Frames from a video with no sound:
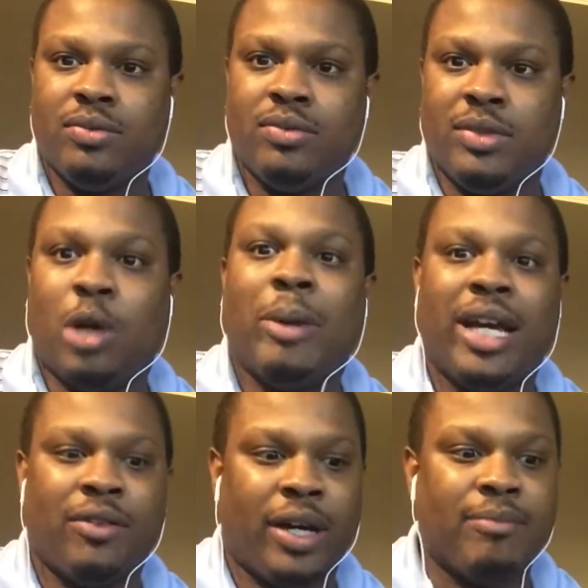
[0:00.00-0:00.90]

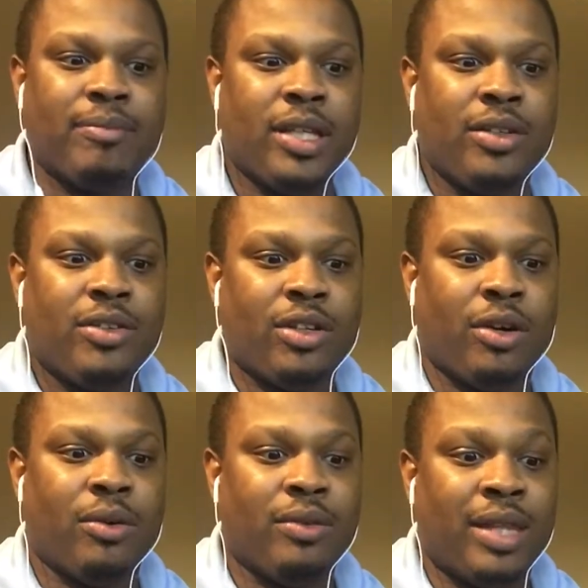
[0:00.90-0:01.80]
domain, right?
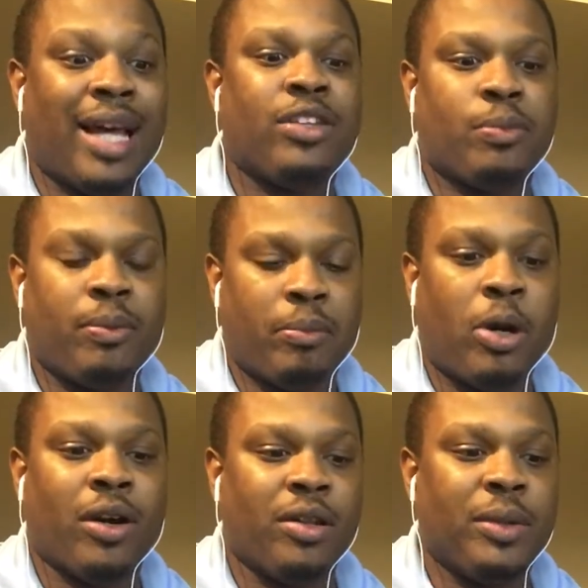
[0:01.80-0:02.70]
So that's
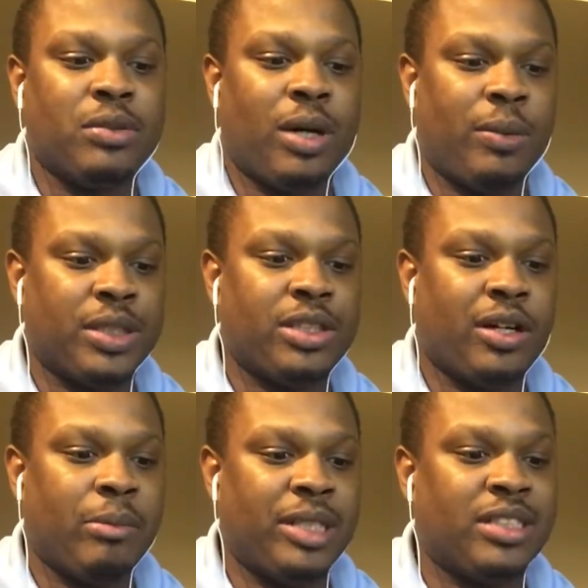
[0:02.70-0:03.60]
part of the reason why I want to
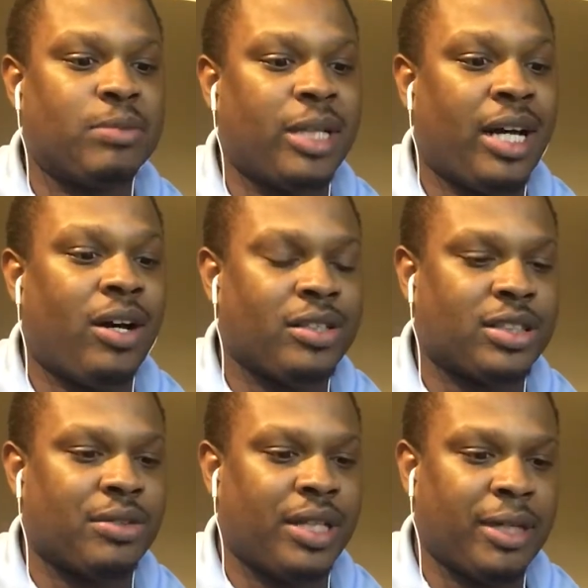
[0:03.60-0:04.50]
start a business. But I
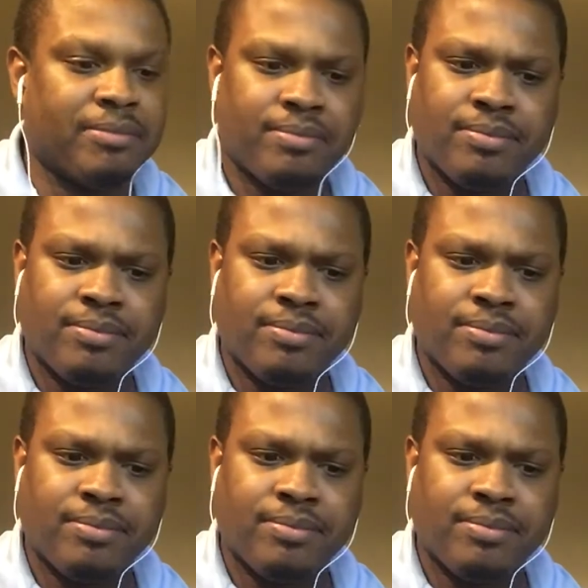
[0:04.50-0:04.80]
also think